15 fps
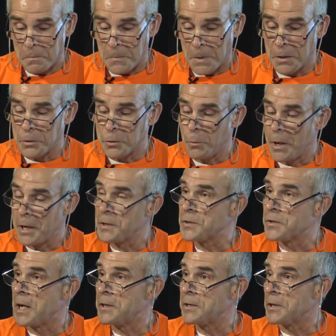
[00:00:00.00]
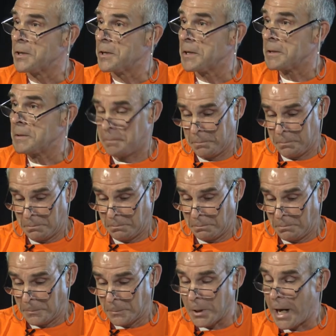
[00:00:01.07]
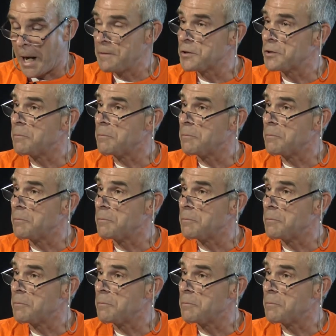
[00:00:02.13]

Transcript: And to what extent did the lives